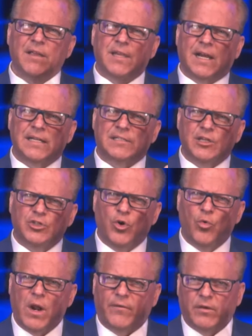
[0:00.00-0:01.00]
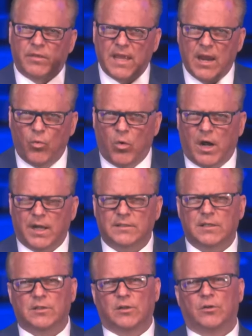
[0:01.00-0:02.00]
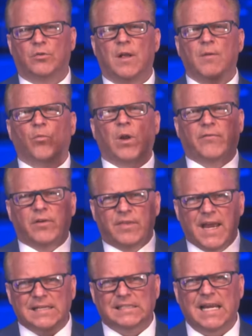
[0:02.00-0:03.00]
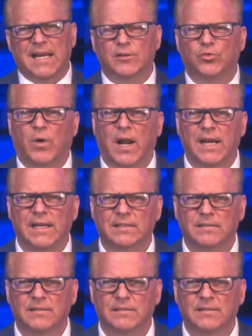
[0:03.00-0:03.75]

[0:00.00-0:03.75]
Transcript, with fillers: that is to do whatever they want to do, whatever they say is right,